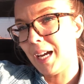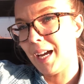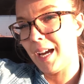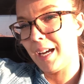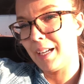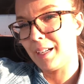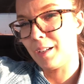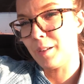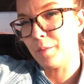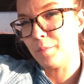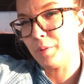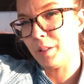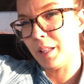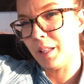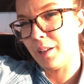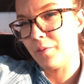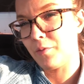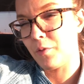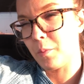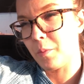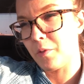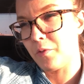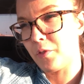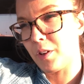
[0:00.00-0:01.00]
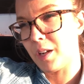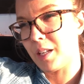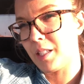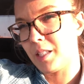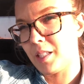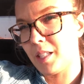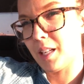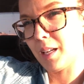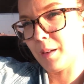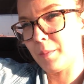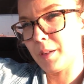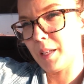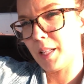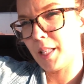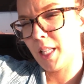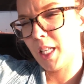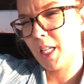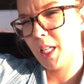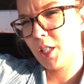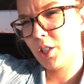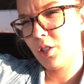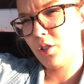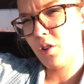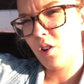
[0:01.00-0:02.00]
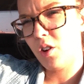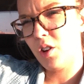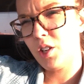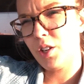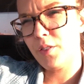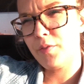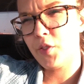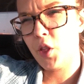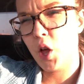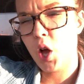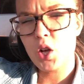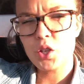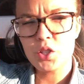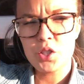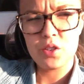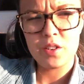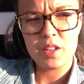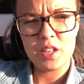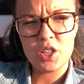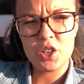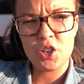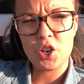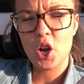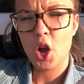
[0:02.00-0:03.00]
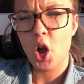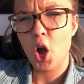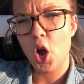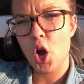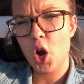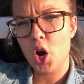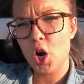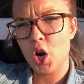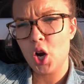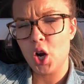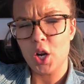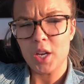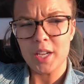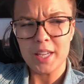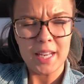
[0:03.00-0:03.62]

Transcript: I had a complaint from a friend today being like, all your vlogs are in your car.